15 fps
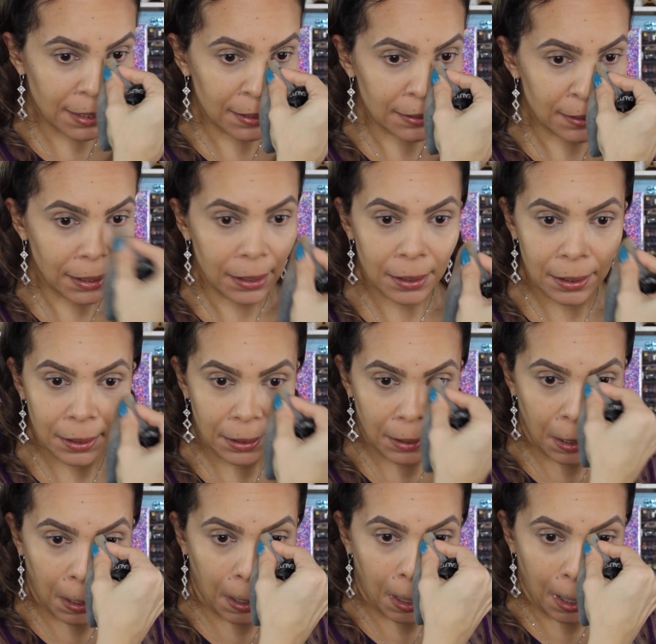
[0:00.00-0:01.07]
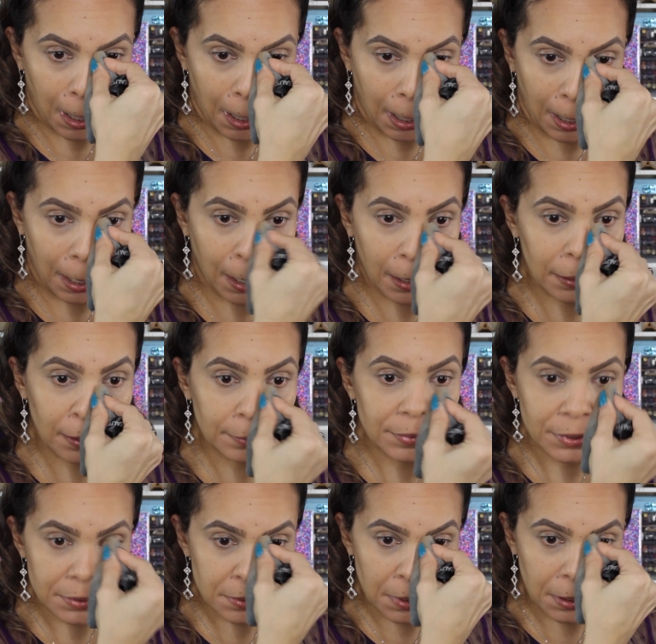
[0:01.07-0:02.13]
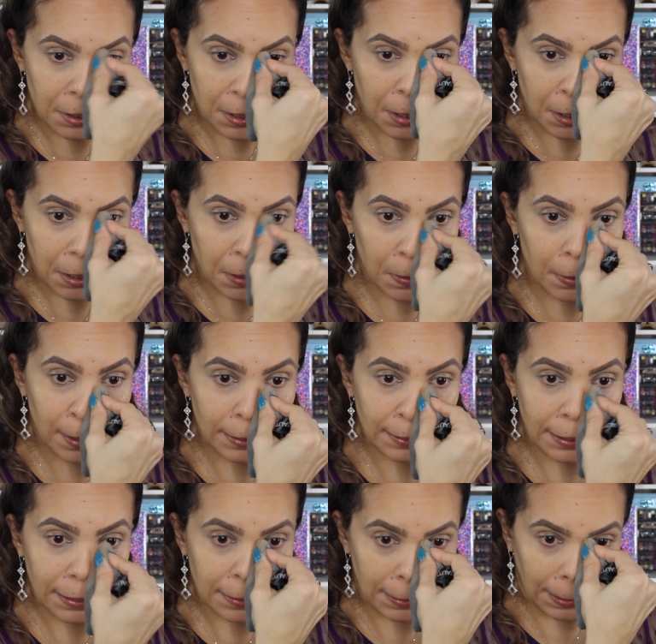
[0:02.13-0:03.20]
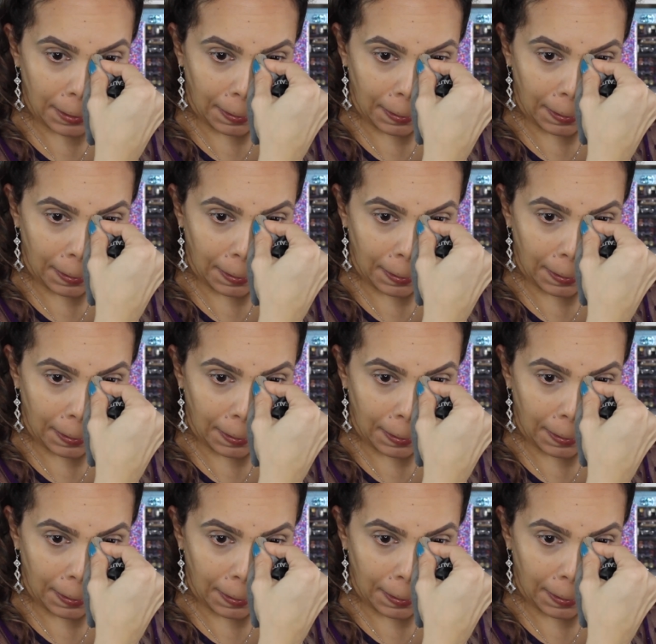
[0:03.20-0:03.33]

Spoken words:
tight. And I'm just gonna go like this.